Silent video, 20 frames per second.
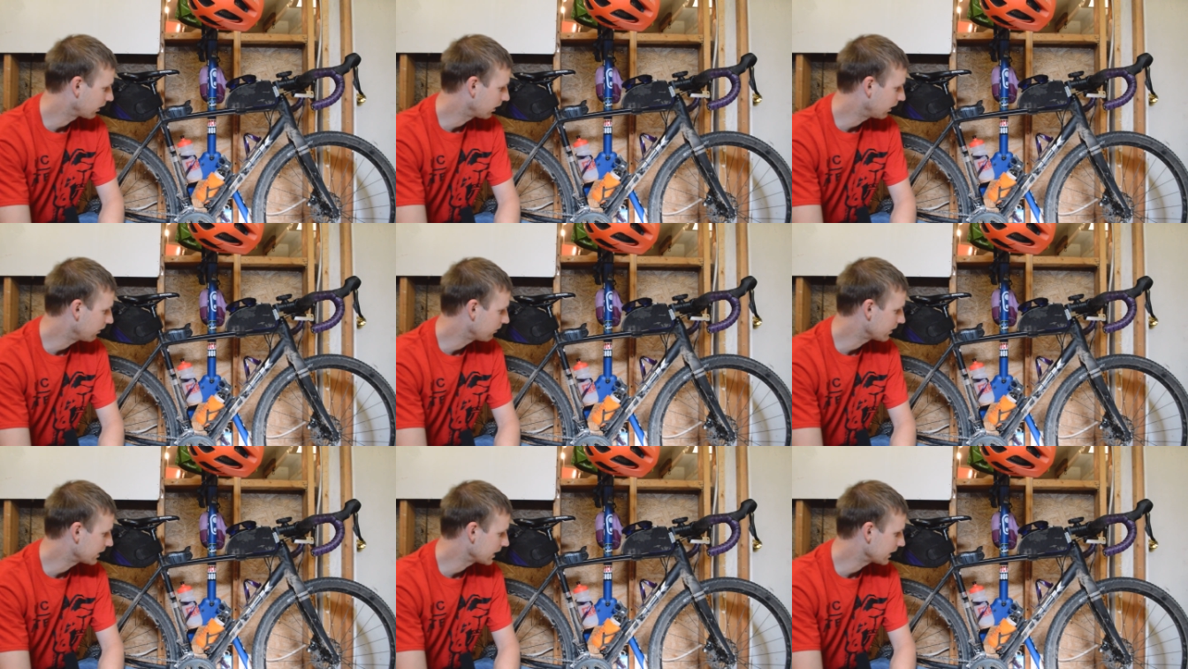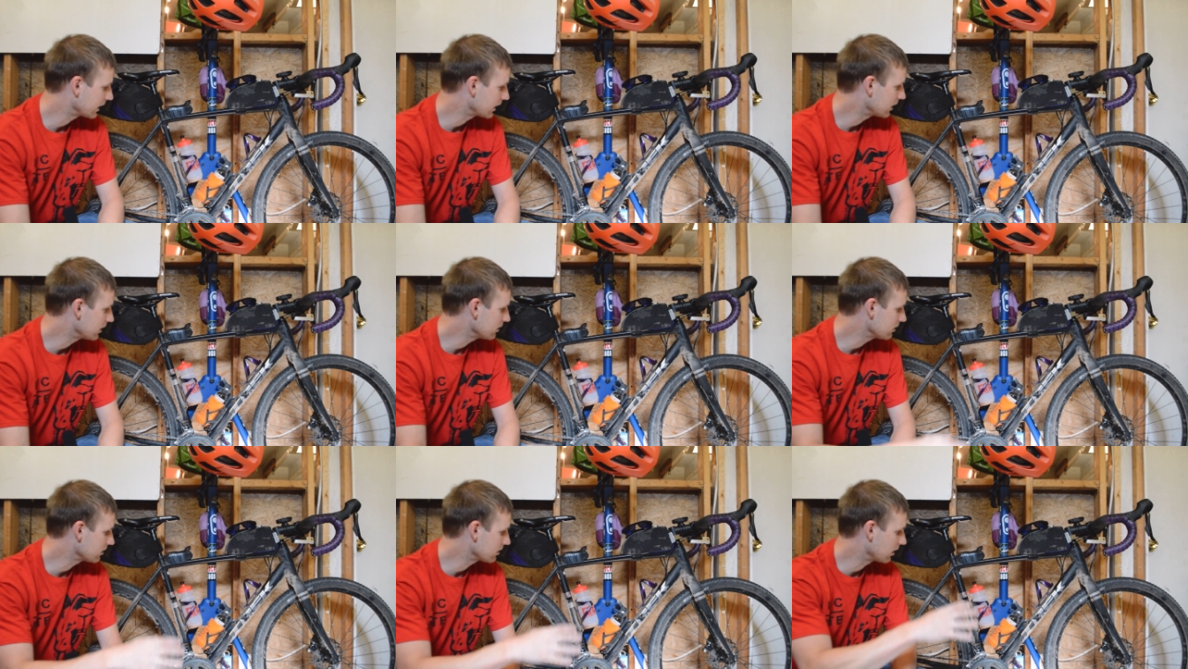everything
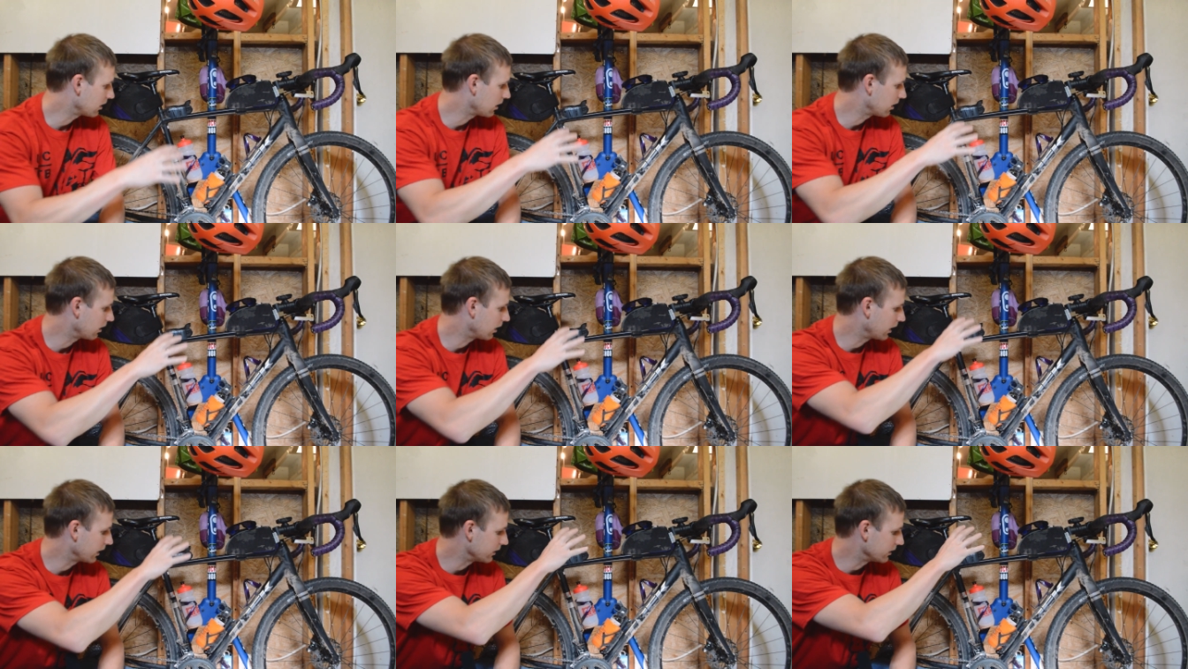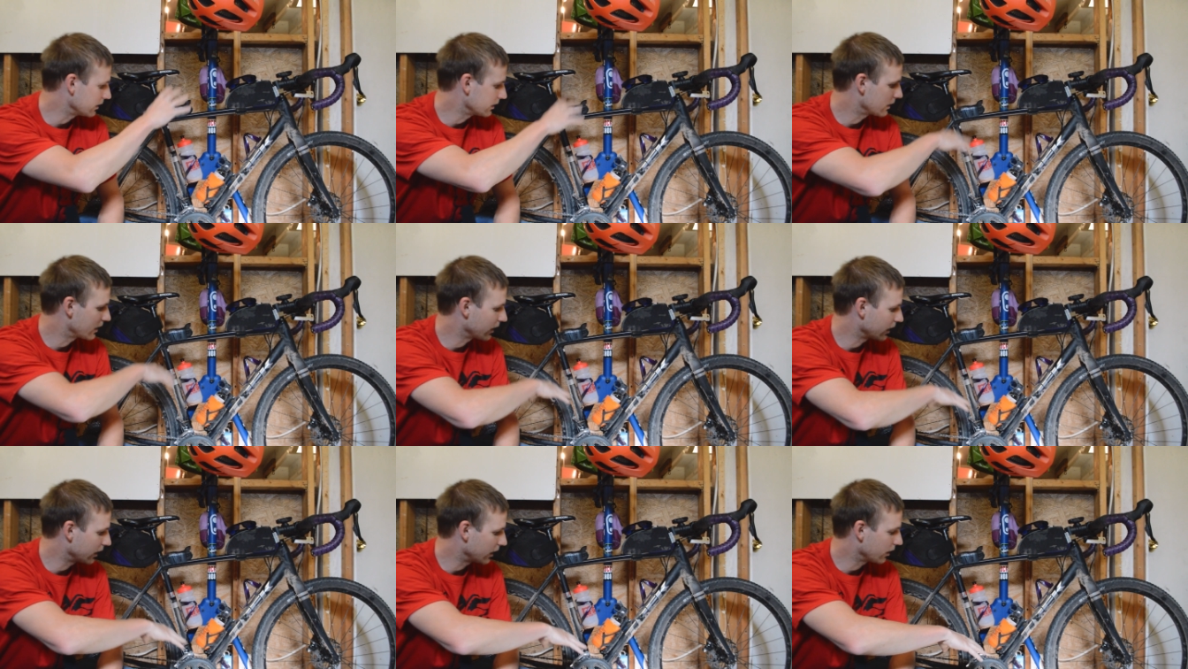else, uh, I
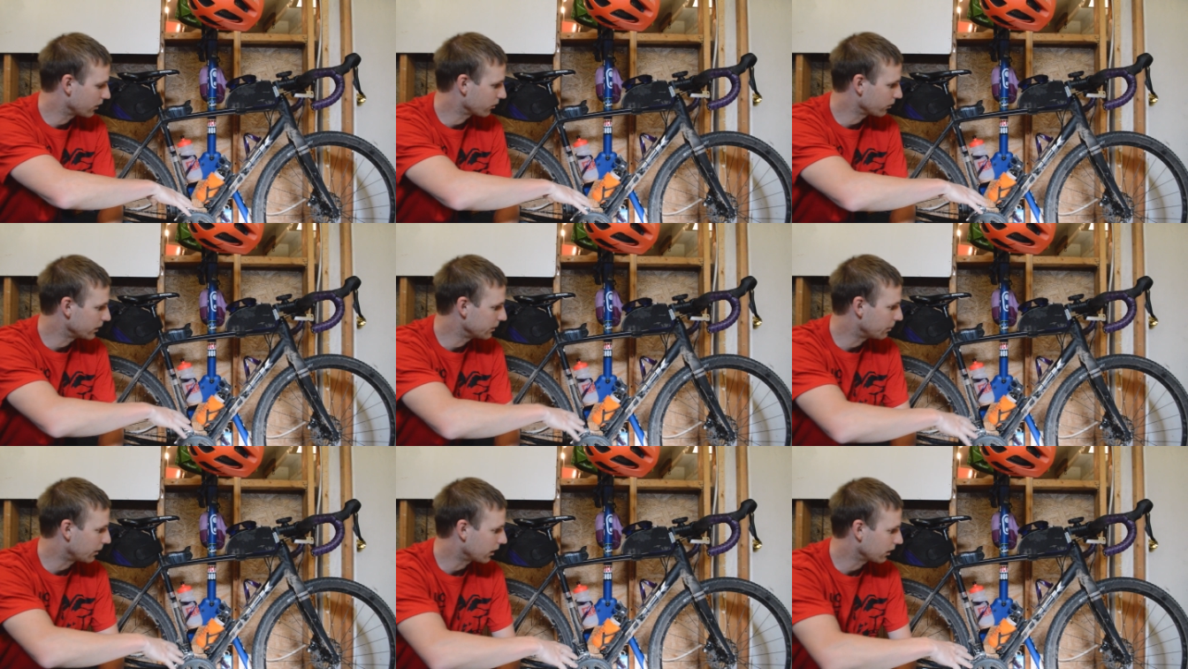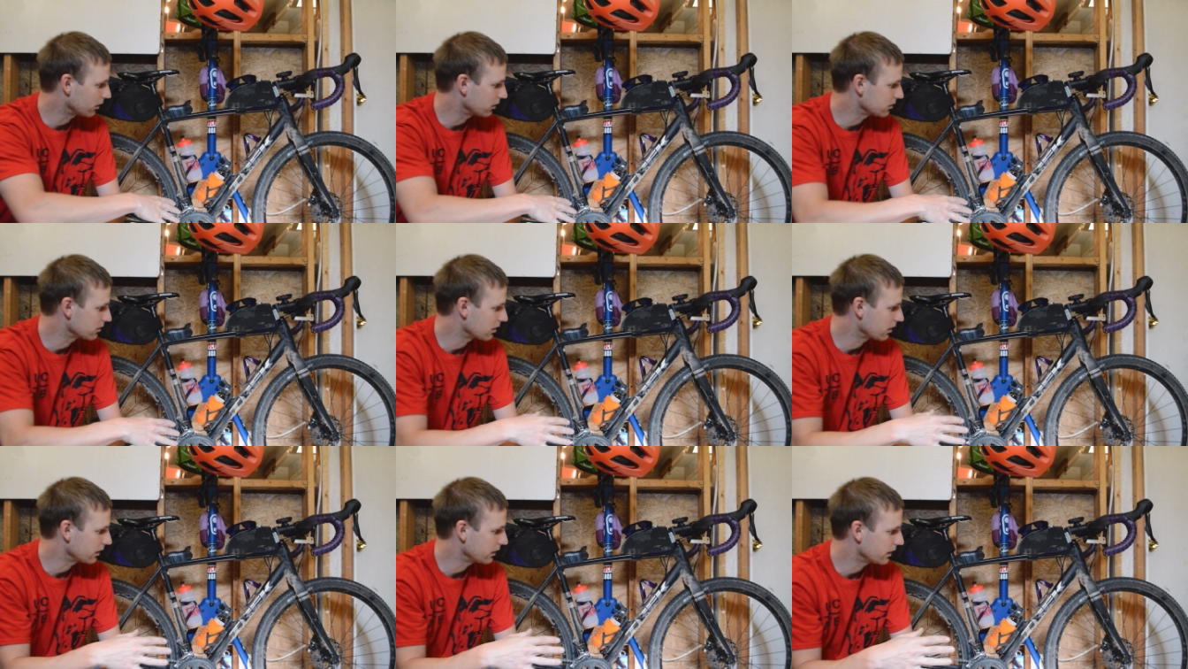did carry three
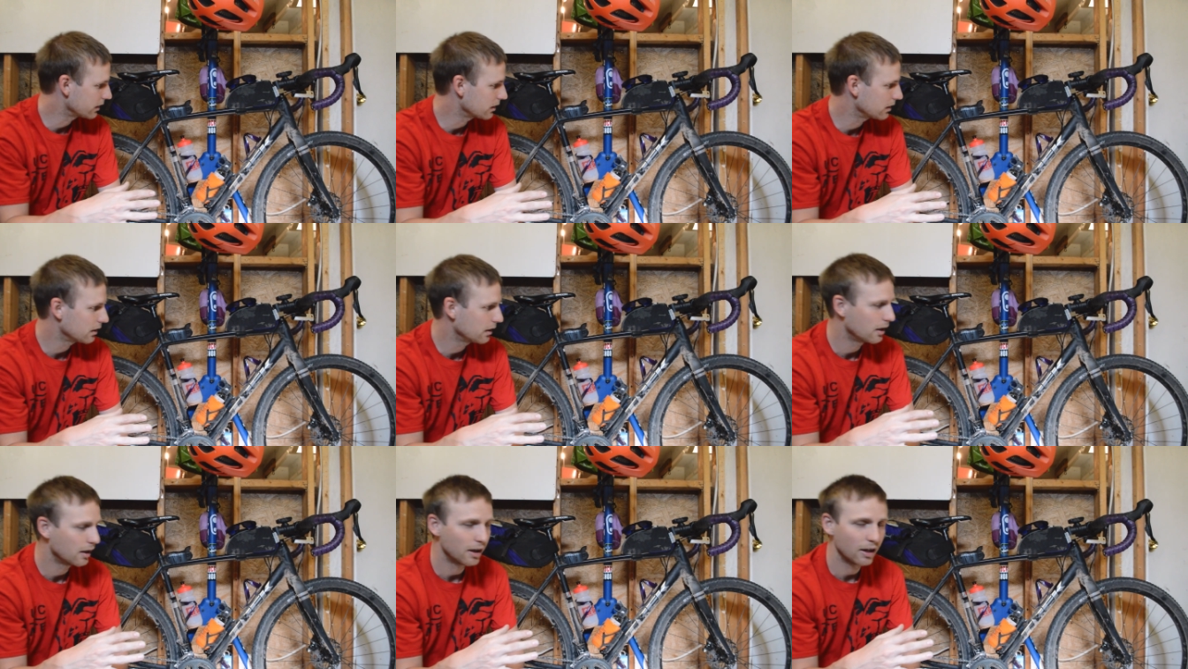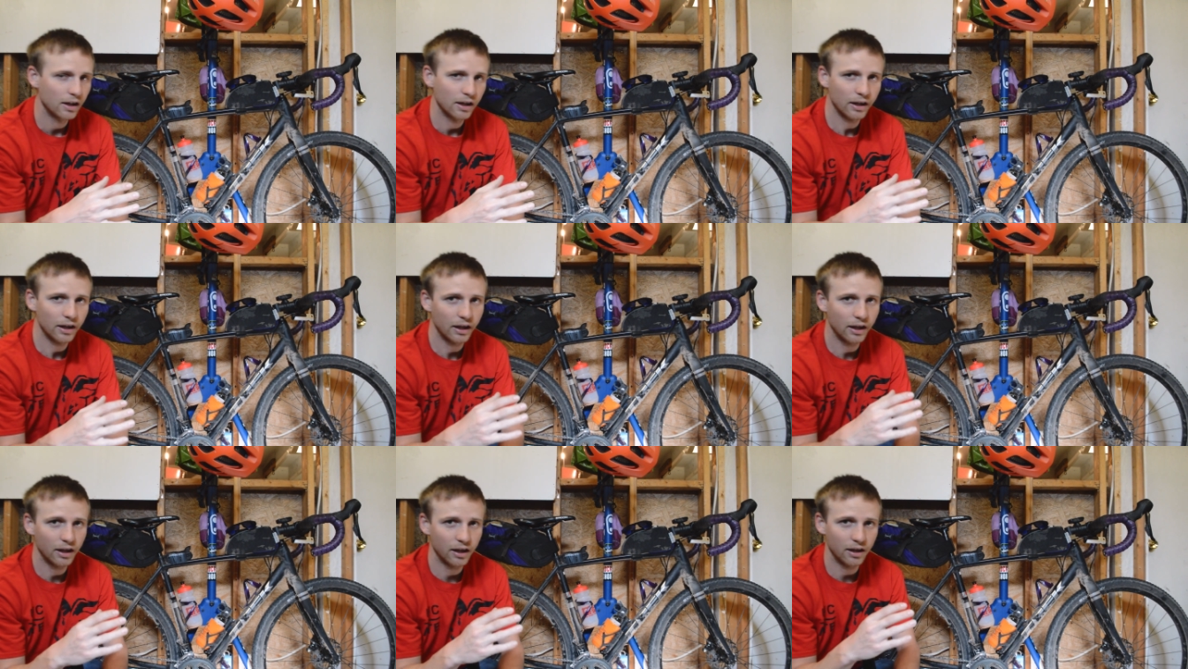bottles on here
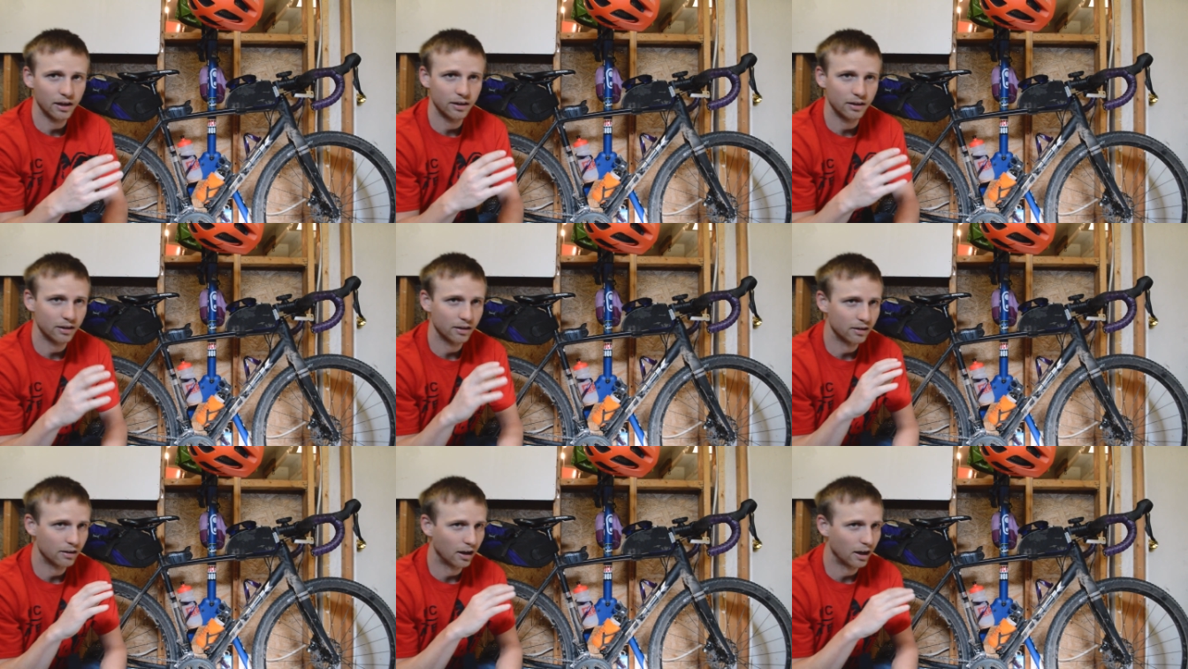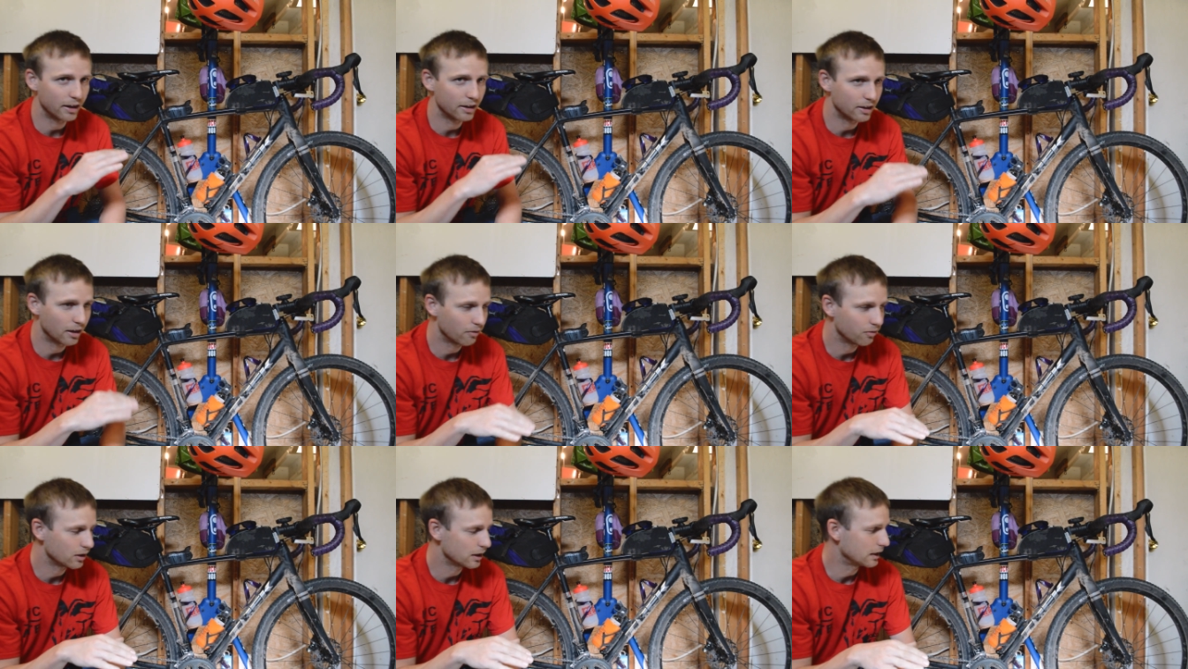and I
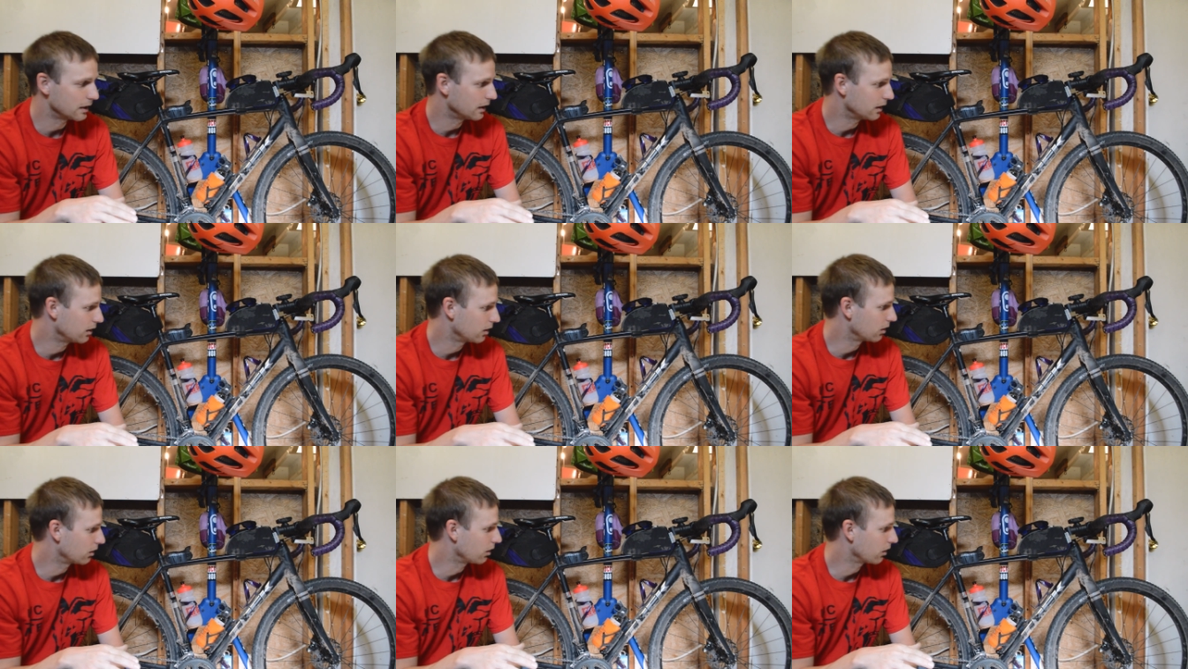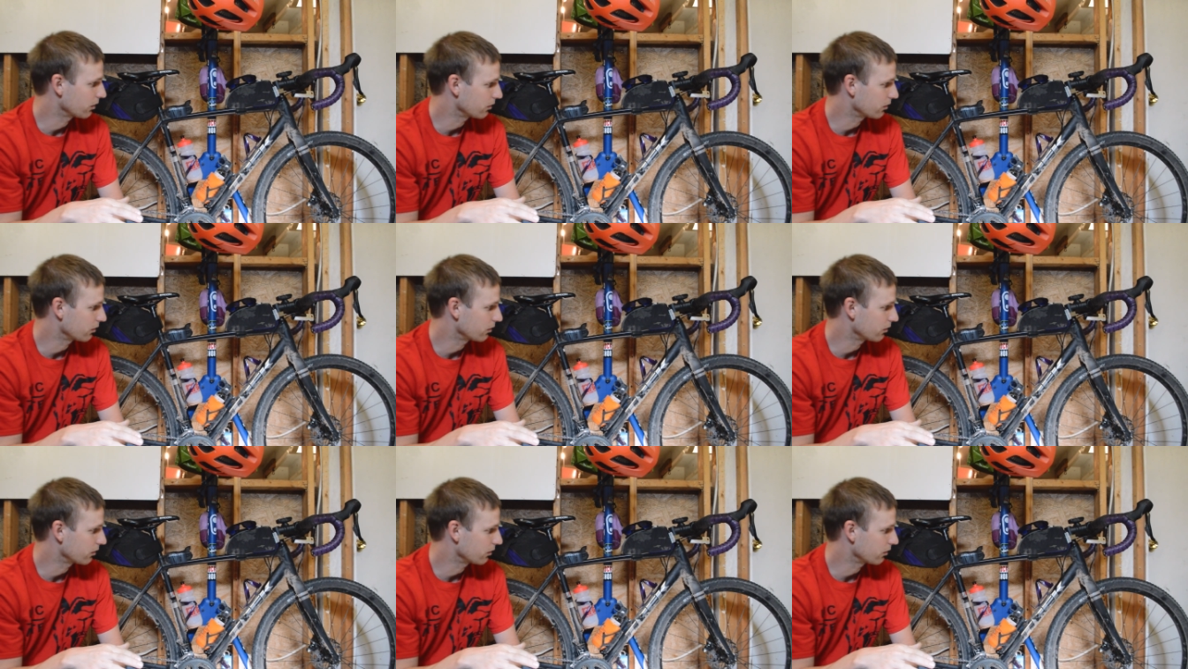definitely needed all